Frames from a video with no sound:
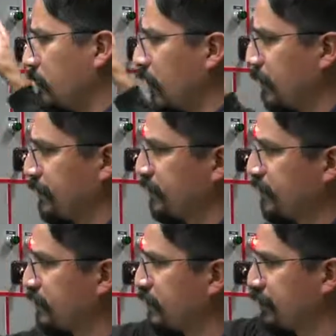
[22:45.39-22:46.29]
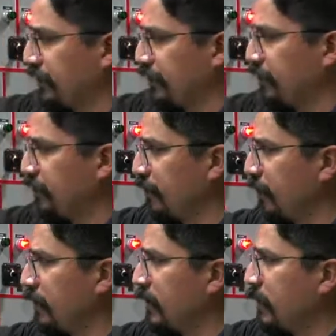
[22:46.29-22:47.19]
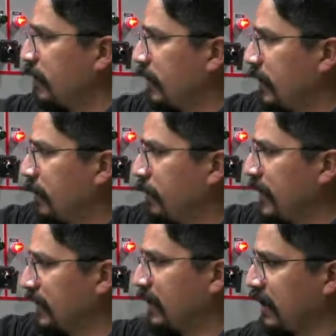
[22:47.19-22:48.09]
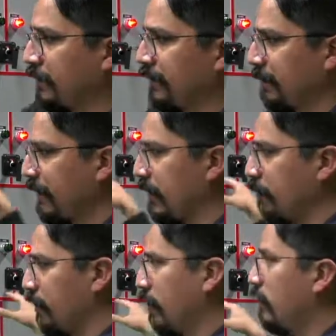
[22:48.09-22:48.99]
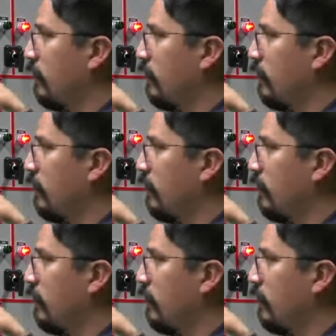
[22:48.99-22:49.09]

options to back up the power